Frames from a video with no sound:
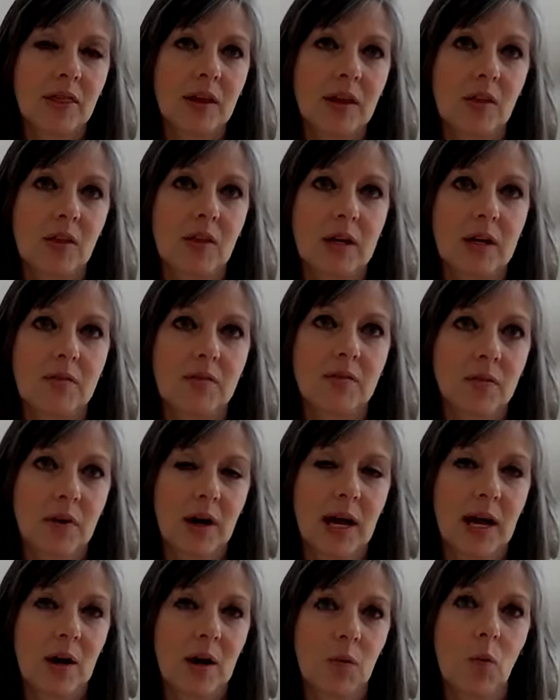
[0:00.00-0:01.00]
think that if
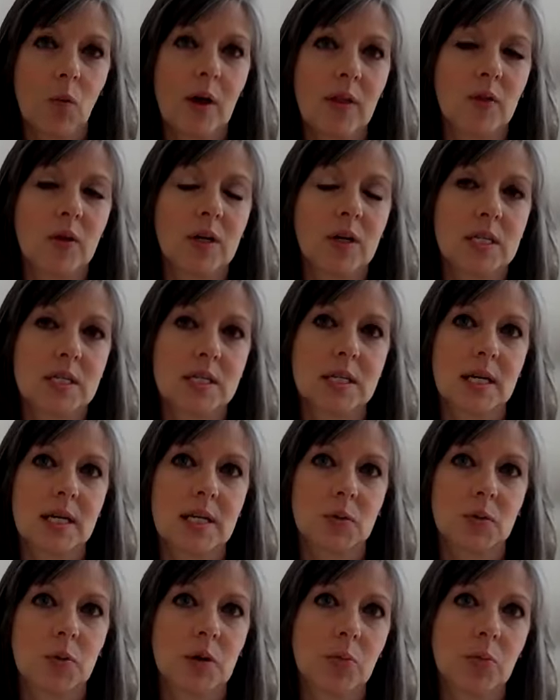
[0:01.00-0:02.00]
I have one thing to say
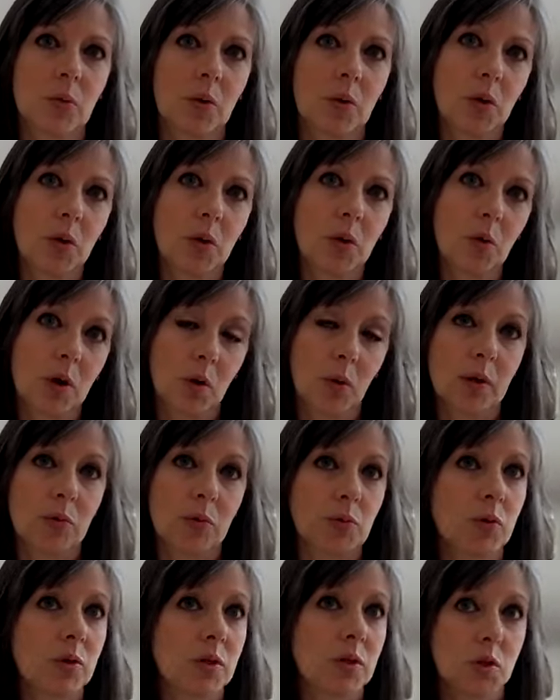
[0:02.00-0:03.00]
to people who are going
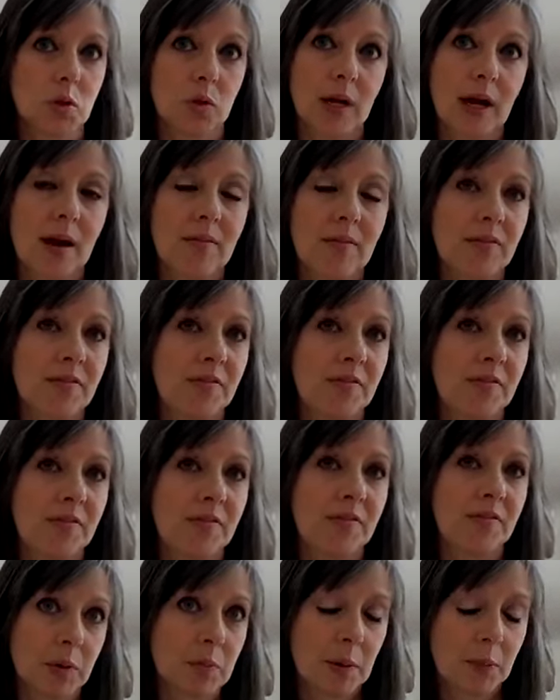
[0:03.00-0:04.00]
through this or have a
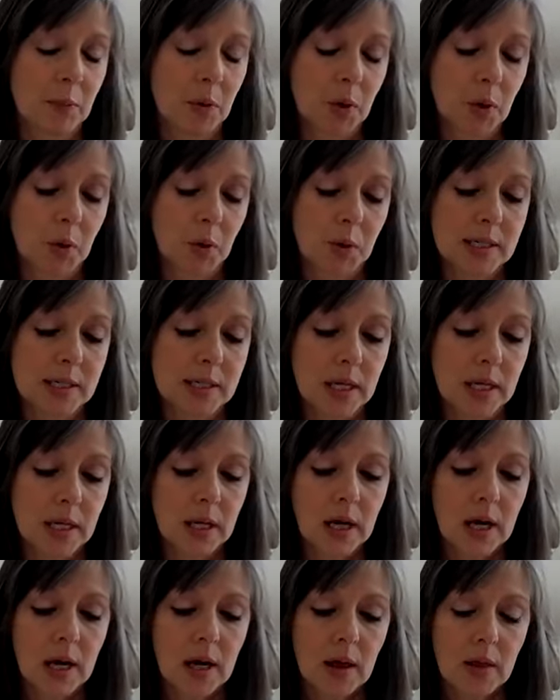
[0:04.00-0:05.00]
family member who is,
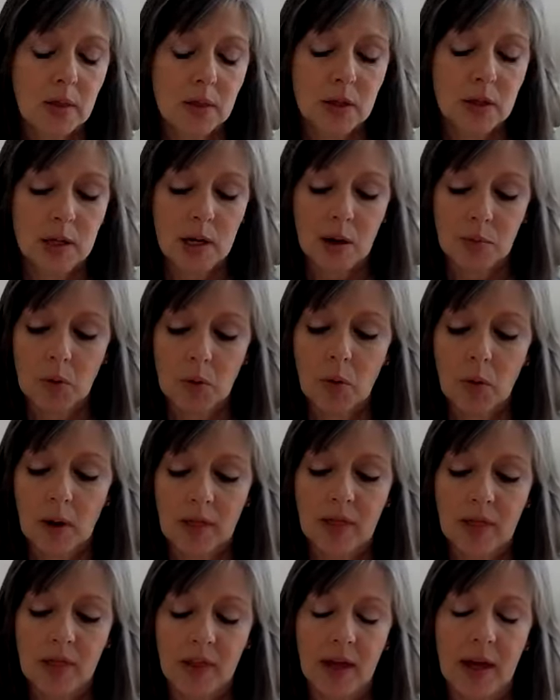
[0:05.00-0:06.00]
the number
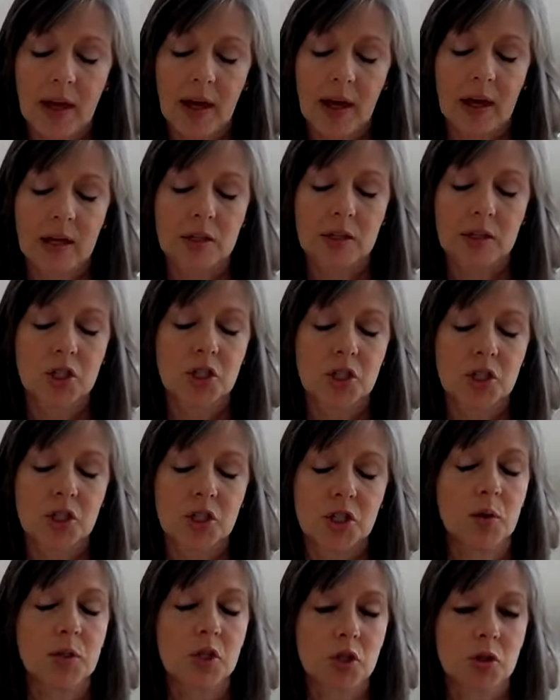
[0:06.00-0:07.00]
one thing to
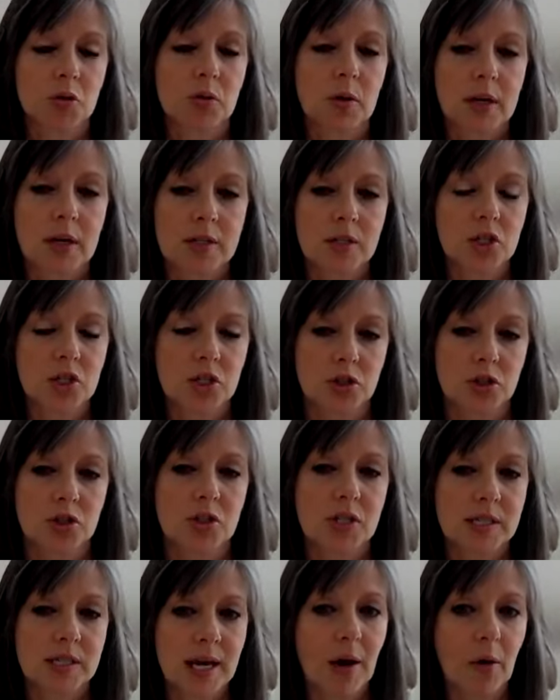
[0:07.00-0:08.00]
do is trust
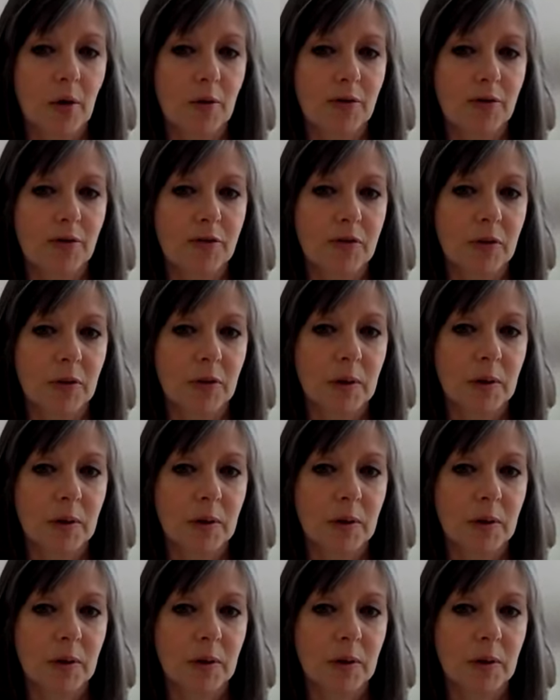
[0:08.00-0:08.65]
yourself.